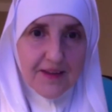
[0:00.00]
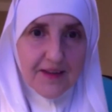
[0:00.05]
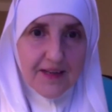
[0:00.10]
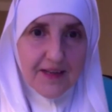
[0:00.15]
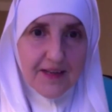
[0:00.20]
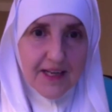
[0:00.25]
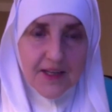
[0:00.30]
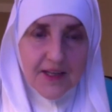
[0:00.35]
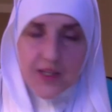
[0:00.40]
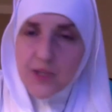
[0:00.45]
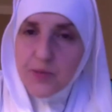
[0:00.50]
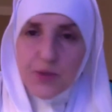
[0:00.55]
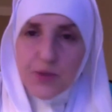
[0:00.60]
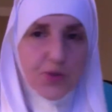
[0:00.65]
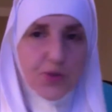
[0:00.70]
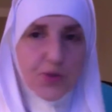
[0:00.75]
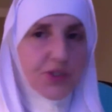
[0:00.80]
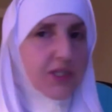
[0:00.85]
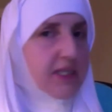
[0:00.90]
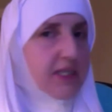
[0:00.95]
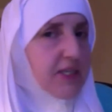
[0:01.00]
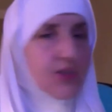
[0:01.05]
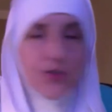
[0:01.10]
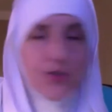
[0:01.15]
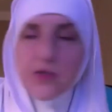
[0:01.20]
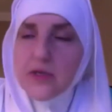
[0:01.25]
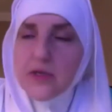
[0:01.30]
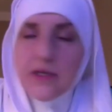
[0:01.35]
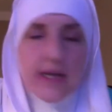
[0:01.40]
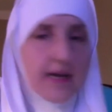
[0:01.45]
And the beauty is
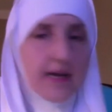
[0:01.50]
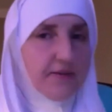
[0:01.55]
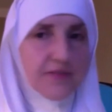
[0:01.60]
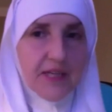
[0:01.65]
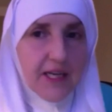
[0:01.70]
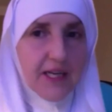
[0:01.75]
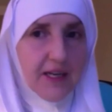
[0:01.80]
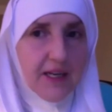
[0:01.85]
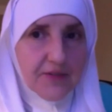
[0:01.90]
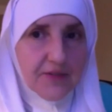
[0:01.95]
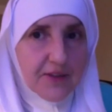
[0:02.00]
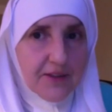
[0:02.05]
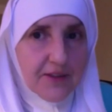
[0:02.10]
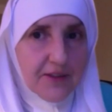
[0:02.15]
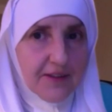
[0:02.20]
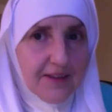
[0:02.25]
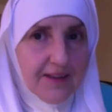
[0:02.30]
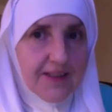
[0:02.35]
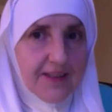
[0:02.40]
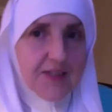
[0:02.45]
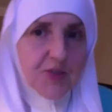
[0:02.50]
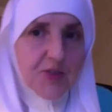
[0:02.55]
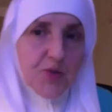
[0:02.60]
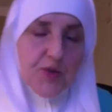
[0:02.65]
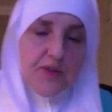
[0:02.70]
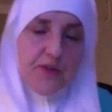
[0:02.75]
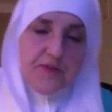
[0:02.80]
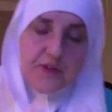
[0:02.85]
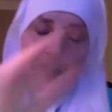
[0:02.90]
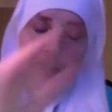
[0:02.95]
in every level. So the
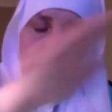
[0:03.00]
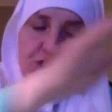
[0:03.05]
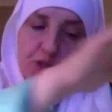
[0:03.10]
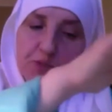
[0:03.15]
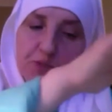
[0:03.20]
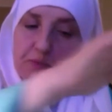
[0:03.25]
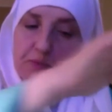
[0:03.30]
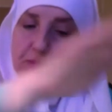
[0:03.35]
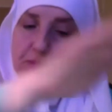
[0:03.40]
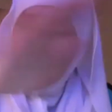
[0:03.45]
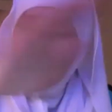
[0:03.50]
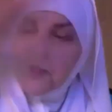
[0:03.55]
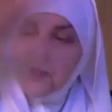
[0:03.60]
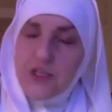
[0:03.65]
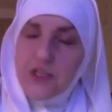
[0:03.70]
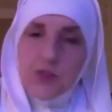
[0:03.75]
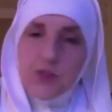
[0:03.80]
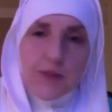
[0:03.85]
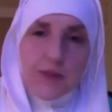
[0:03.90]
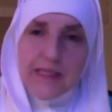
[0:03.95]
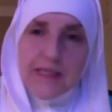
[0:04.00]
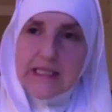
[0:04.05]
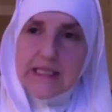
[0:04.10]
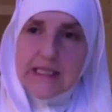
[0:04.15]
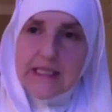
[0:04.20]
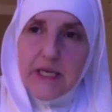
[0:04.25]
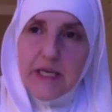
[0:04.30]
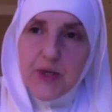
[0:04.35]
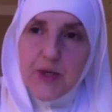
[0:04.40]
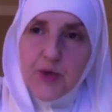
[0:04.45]
first beauty is when I
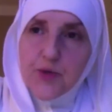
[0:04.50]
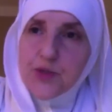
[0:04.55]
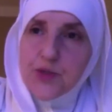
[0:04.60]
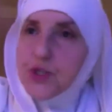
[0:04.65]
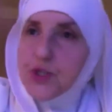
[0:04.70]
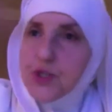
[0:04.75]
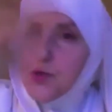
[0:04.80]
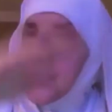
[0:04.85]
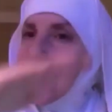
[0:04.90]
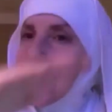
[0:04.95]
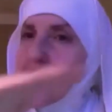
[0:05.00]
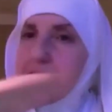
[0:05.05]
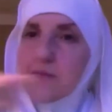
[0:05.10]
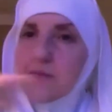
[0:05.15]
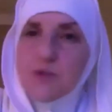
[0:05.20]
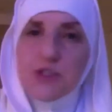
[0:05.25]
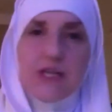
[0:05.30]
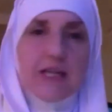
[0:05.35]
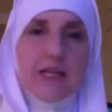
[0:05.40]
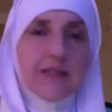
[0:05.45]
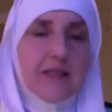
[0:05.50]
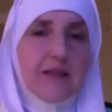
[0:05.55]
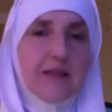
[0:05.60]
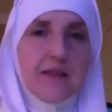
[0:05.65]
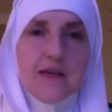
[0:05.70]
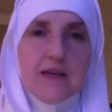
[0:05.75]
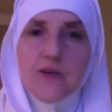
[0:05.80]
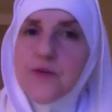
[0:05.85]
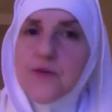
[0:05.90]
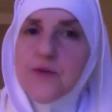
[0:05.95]
see an ocean and I am standing
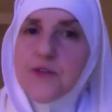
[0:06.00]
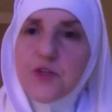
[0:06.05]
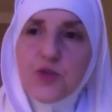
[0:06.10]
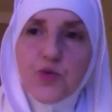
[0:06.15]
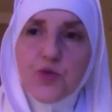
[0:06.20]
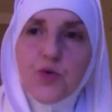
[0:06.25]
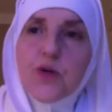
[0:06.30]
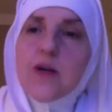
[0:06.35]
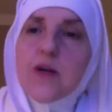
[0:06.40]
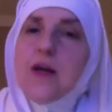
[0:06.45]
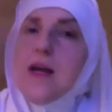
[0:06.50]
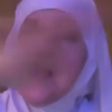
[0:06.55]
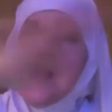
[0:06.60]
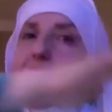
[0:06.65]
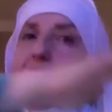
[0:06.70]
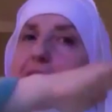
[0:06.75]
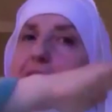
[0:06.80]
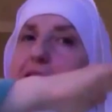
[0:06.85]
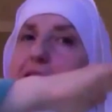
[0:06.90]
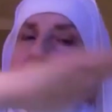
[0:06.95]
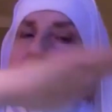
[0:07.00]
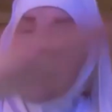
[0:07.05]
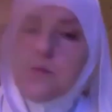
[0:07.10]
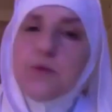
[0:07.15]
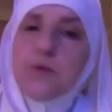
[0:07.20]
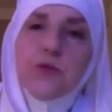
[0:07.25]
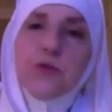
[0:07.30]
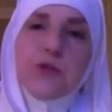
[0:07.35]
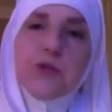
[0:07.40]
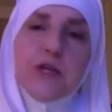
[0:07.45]
there on the shore, I'll see the
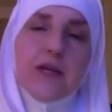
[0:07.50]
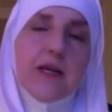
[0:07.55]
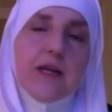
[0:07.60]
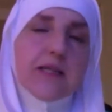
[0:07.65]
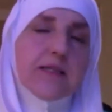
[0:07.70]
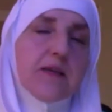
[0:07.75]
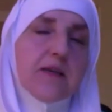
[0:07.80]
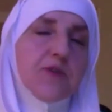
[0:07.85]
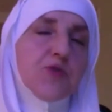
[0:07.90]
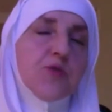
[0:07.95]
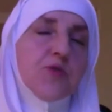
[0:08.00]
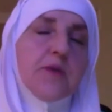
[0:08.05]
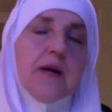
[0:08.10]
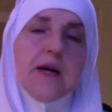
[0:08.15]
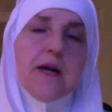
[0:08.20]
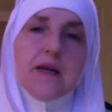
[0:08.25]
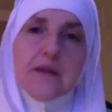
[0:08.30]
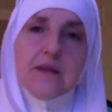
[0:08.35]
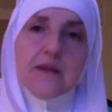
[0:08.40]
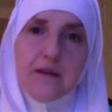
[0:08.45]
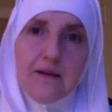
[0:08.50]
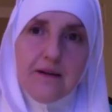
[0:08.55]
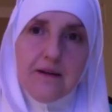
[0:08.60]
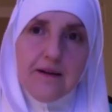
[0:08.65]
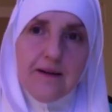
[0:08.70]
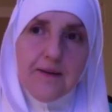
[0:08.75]
beauty and I say, Subhanallah.